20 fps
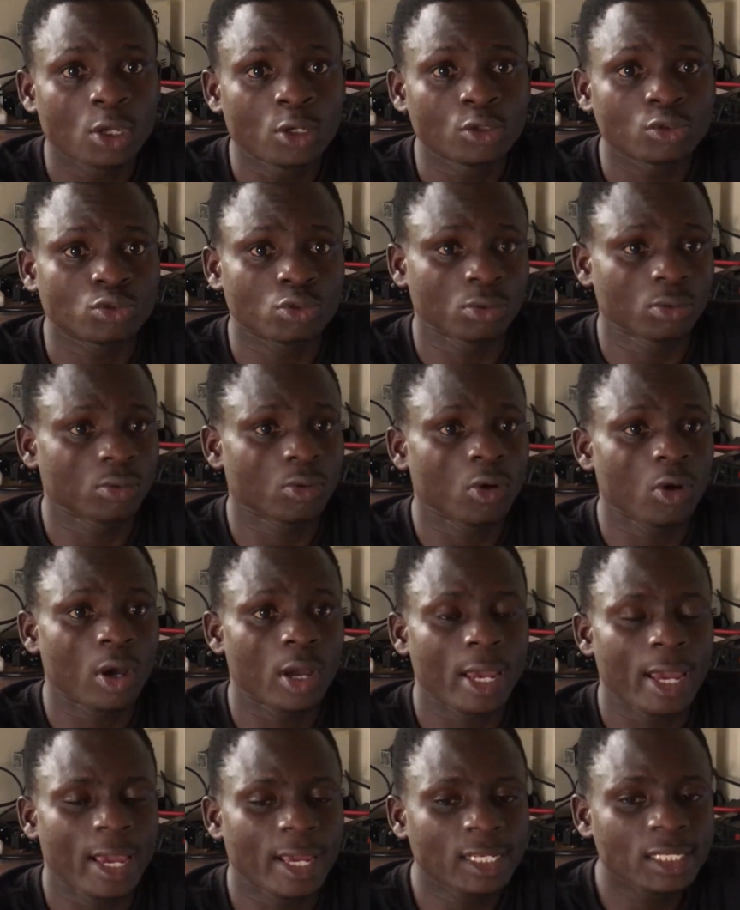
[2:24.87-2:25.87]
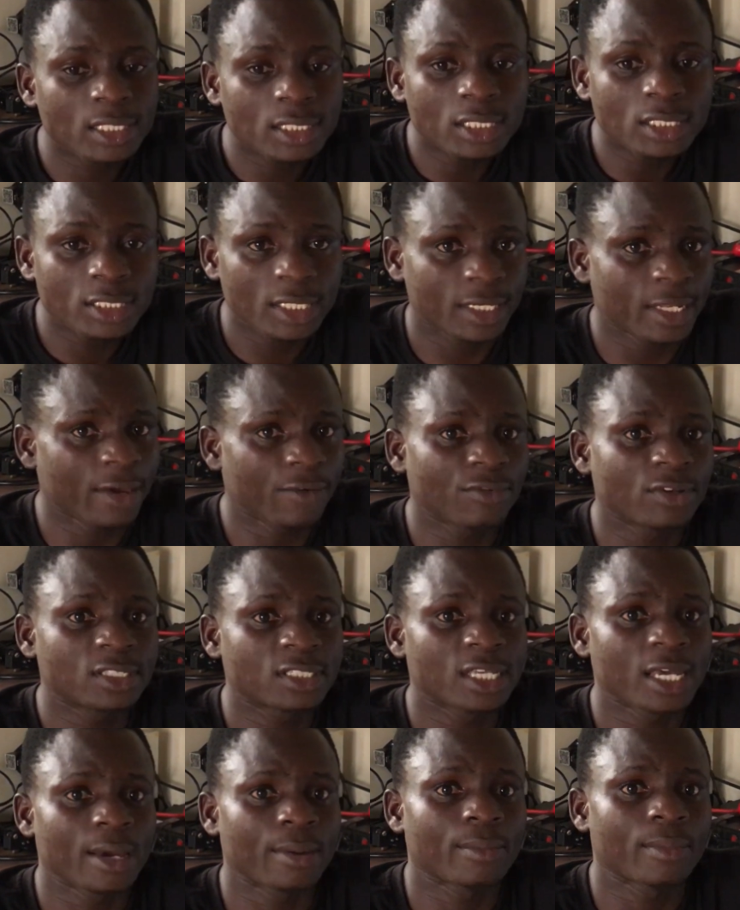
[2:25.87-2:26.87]
So each and every
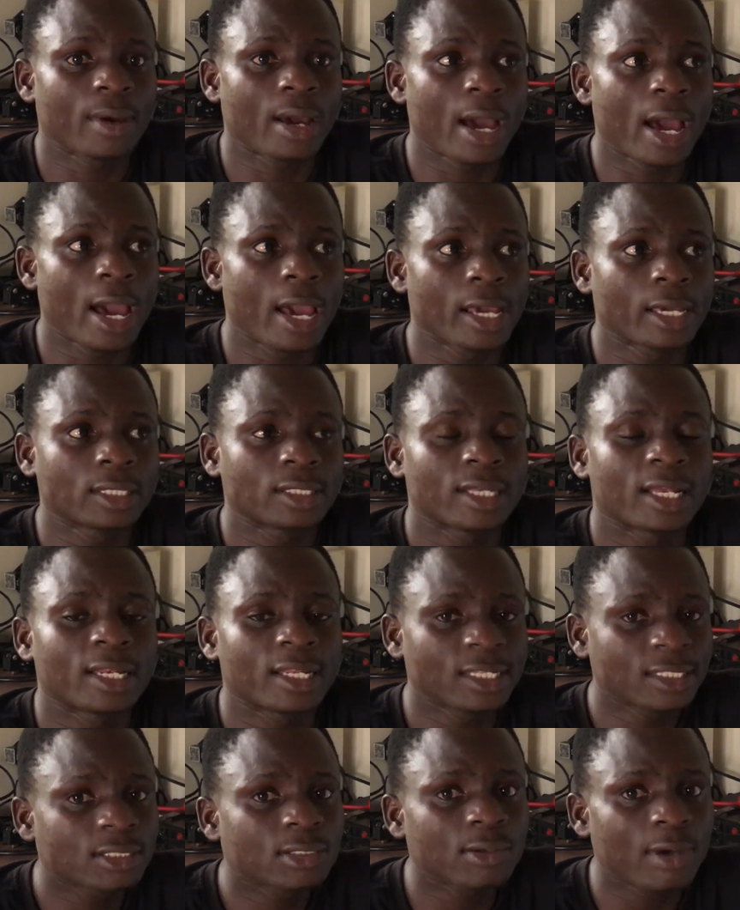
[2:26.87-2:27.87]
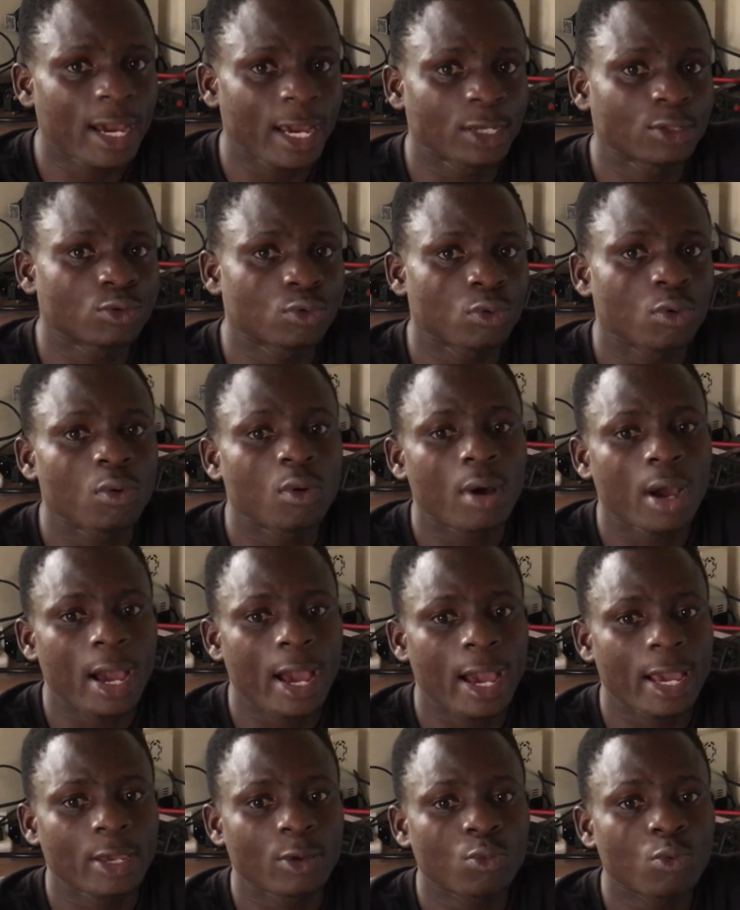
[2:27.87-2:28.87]
time the little I know,
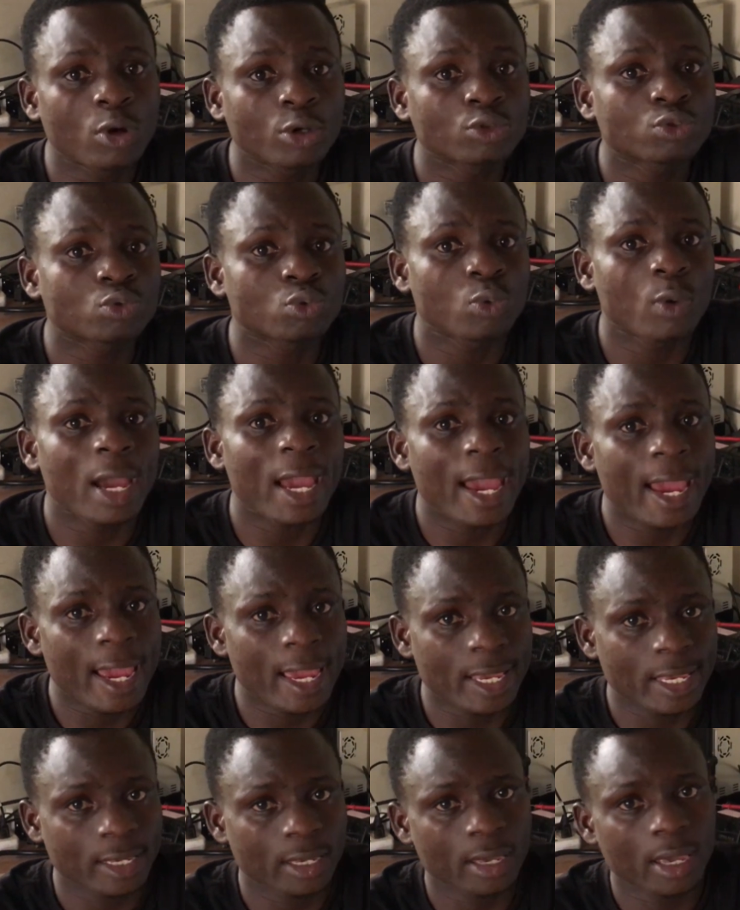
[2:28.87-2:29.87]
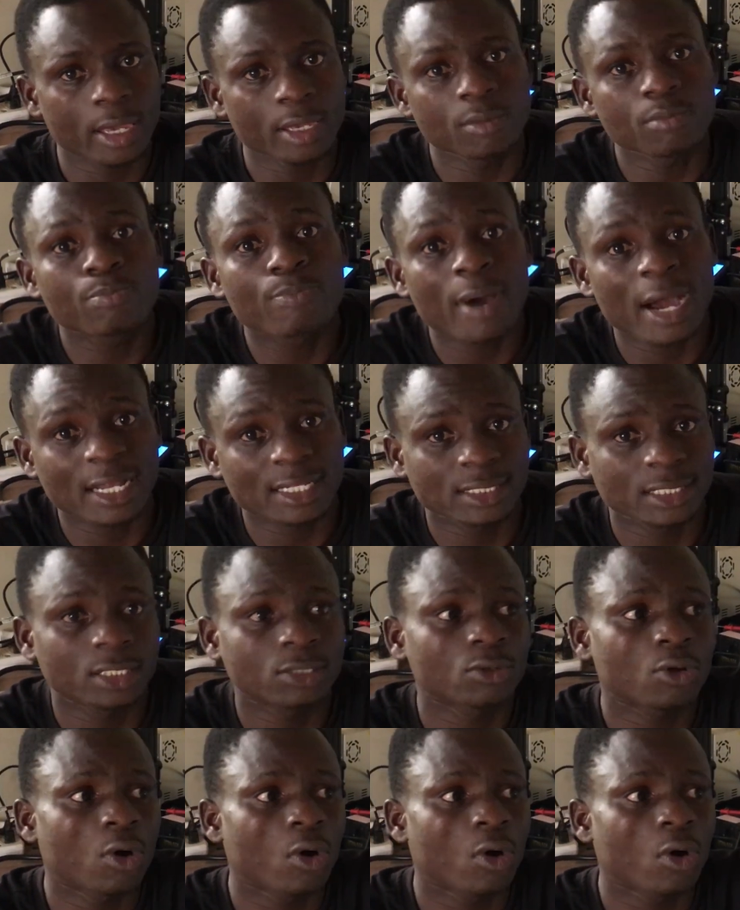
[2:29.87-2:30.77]
I want to impart it